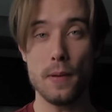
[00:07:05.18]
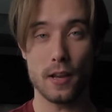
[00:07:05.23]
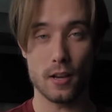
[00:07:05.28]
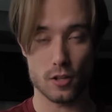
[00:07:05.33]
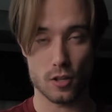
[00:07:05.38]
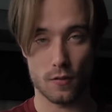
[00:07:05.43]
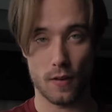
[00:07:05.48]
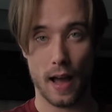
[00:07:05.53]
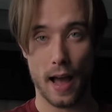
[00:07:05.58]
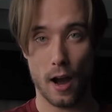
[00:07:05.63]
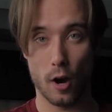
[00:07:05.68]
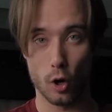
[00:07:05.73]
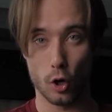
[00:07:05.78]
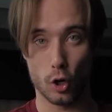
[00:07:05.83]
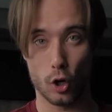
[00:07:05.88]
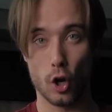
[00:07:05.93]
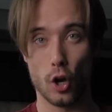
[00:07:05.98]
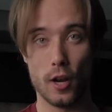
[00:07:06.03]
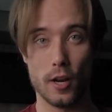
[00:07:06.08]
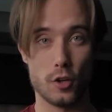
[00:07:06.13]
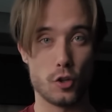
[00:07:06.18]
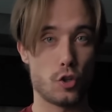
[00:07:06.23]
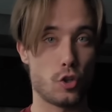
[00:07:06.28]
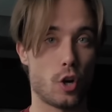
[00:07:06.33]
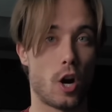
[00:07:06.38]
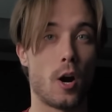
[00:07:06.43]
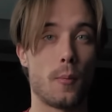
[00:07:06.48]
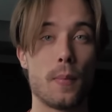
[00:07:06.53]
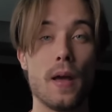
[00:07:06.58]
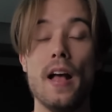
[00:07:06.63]
because of how good and
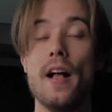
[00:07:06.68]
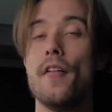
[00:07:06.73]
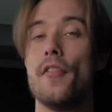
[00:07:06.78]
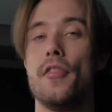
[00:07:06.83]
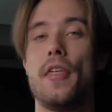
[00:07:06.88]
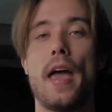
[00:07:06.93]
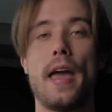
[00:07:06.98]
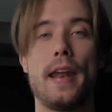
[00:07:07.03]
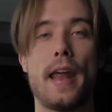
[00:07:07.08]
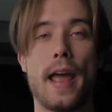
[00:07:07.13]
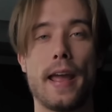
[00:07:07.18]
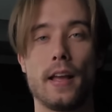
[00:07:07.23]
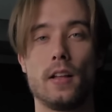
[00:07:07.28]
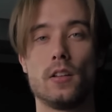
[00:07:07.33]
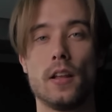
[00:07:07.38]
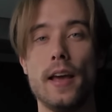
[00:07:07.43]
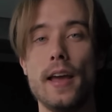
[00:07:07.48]
sharp that angle